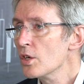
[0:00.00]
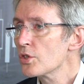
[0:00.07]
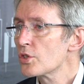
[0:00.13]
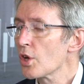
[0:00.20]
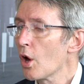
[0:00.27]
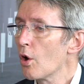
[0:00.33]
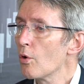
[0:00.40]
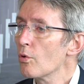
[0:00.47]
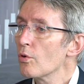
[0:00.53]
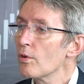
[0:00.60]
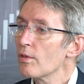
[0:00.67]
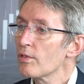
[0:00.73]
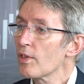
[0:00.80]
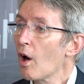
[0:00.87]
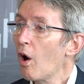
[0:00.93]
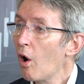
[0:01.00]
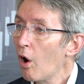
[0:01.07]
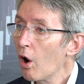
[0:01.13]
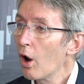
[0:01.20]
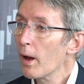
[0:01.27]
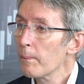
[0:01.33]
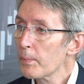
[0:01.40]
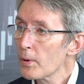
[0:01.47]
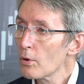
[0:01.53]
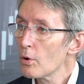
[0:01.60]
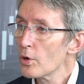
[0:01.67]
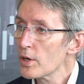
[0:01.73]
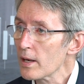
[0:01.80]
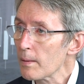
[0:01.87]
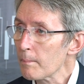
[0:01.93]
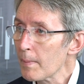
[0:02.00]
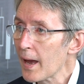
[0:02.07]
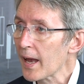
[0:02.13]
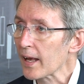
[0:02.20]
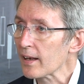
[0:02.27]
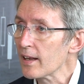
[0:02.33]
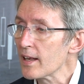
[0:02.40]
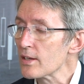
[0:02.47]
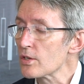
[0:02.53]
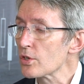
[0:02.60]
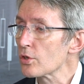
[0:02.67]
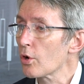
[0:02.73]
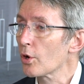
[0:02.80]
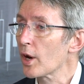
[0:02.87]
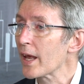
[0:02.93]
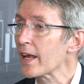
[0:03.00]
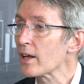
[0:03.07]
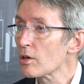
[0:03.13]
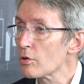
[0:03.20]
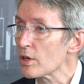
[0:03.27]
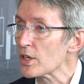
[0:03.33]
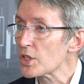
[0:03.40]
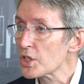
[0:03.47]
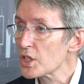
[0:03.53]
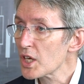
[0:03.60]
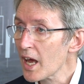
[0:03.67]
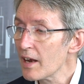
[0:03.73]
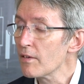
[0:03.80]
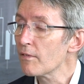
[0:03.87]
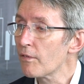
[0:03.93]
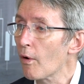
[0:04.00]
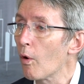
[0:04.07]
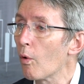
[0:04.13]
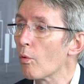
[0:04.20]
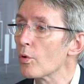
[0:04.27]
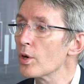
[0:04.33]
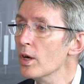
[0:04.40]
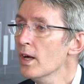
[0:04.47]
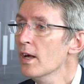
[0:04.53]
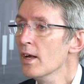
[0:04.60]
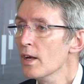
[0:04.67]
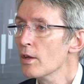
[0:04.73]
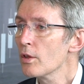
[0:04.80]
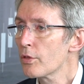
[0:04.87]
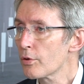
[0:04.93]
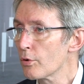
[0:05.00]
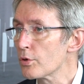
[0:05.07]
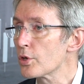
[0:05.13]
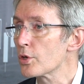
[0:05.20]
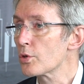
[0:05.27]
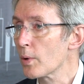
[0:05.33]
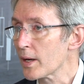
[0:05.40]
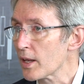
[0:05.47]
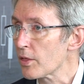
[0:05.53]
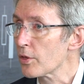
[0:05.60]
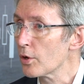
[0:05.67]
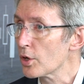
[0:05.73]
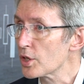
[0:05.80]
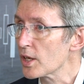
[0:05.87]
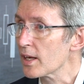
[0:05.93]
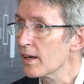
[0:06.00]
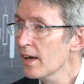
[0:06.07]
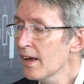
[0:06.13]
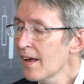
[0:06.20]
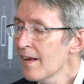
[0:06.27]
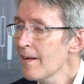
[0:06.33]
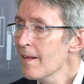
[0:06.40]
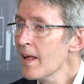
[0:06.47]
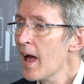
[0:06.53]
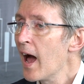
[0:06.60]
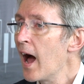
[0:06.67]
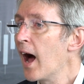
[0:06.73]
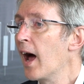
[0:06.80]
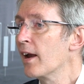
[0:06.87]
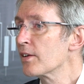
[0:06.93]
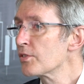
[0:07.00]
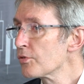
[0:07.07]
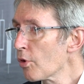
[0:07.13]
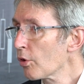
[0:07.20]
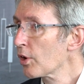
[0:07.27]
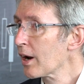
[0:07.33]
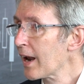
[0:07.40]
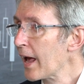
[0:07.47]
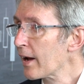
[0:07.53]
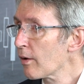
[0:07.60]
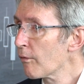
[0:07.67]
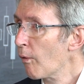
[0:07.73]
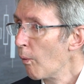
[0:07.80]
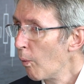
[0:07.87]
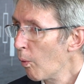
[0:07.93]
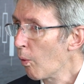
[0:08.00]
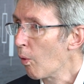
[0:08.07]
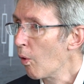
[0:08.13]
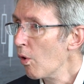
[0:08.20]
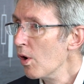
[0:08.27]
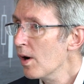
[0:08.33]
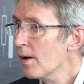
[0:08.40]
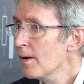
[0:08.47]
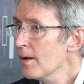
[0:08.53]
So the high purity manganese has got to increase tenfold through to 2030. And it's not a lack of ore,